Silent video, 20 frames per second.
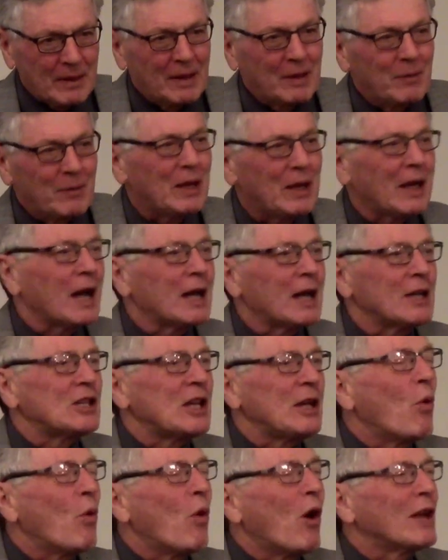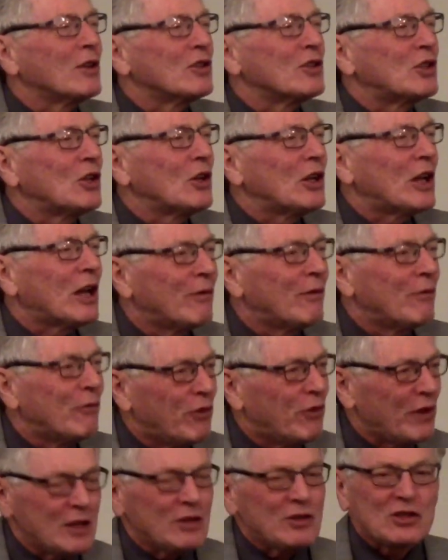because he wants to
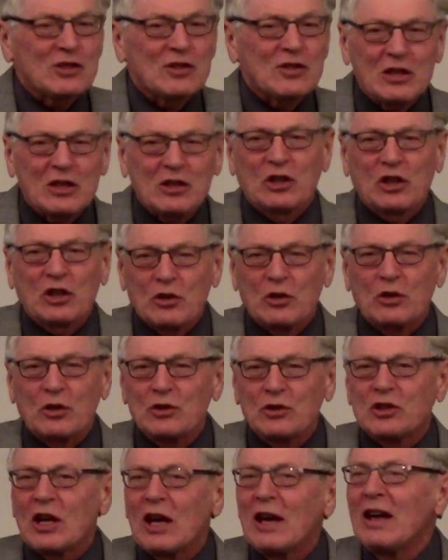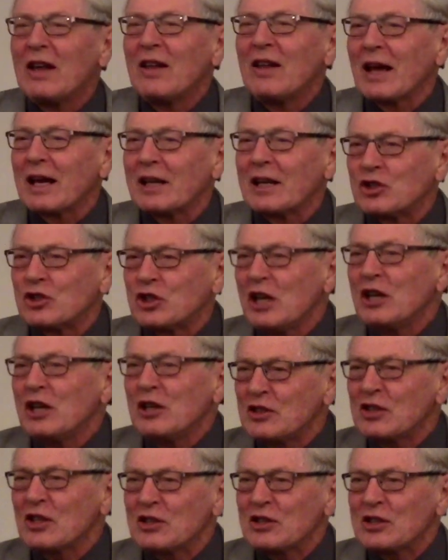convince the Jews that
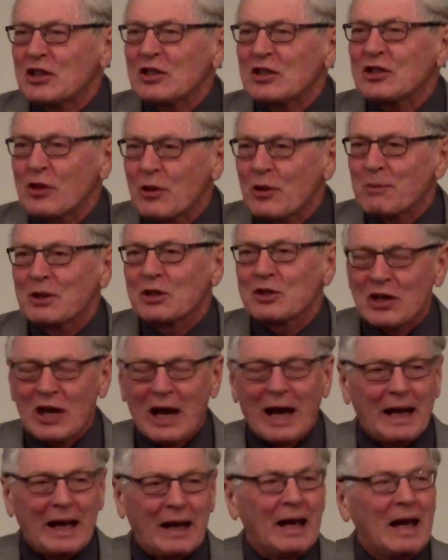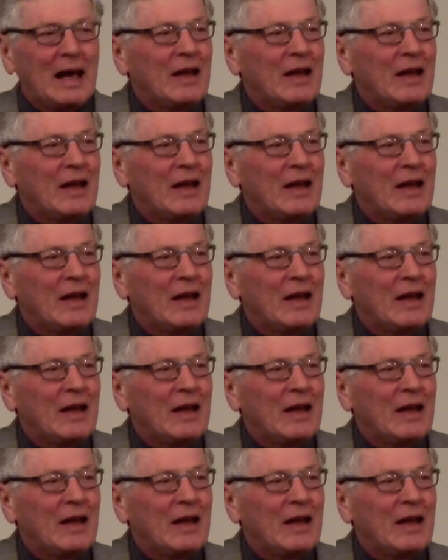Jesus is the Messiah,